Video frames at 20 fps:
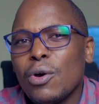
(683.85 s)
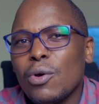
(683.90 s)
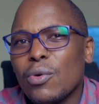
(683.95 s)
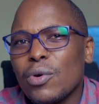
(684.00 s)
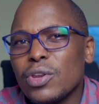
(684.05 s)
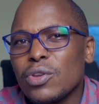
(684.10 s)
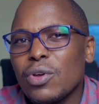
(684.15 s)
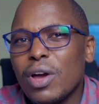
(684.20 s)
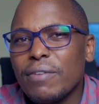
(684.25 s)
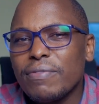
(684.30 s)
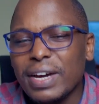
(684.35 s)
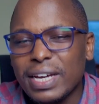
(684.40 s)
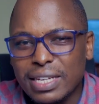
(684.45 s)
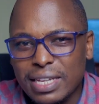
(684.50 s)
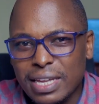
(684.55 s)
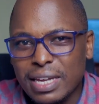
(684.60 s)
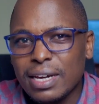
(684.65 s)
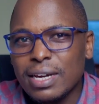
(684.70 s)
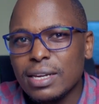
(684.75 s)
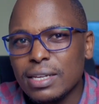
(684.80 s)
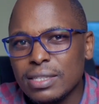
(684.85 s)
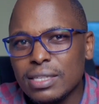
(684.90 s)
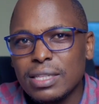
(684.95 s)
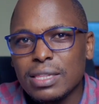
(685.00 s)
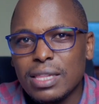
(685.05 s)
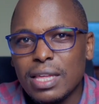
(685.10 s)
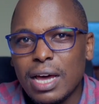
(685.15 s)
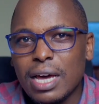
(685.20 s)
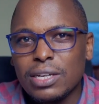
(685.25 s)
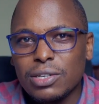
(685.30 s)
When you have an increase
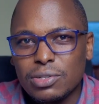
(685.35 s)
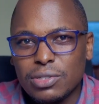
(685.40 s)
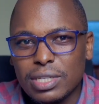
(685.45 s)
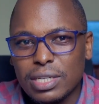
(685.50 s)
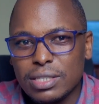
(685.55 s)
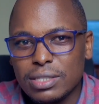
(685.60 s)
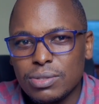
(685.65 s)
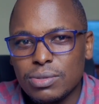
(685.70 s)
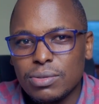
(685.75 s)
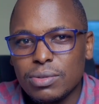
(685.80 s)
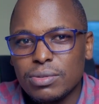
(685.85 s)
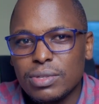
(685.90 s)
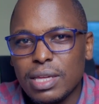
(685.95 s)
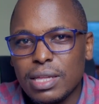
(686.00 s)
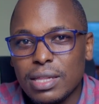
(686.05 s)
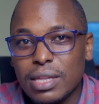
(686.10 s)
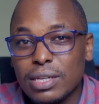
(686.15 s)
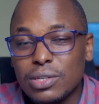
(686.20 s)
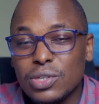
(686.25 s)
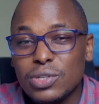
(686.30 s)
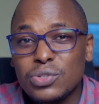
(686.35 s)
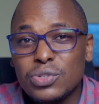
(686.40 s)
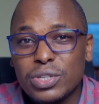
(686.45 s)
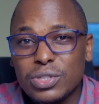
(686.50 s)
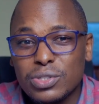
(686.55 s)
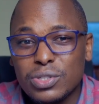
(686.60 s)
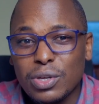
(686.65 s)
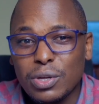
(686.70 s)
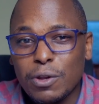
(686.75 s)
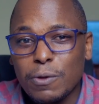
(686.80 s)
in the androgens, those are the
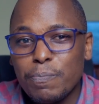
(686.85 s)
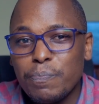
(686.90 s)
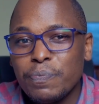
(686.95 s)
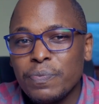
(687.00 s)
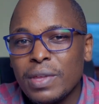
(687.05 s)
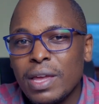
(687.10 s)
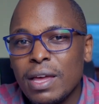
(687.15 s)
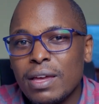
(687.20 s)
testosterone,